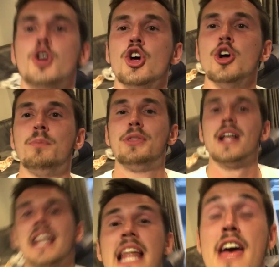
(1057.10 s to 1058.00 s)
lube the
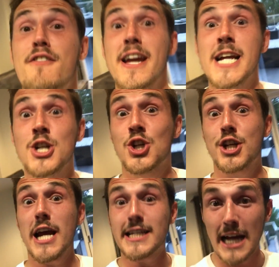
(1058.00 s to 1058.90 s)
living
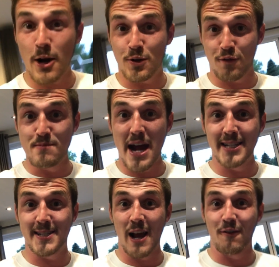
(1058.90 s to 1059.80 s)
shit out of
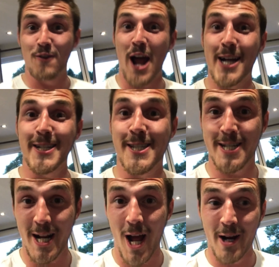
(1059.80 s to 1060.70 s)
myself like a
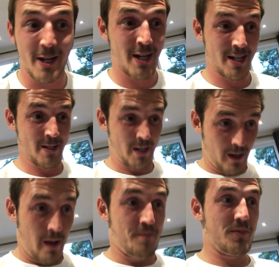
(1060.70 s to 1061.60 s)
slug,
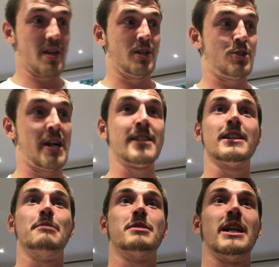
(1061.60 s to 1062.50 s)
and try and
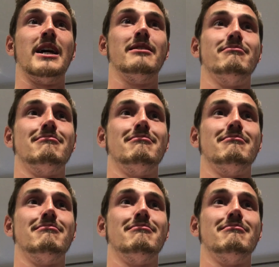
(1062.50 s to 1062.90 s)
sleep tonight.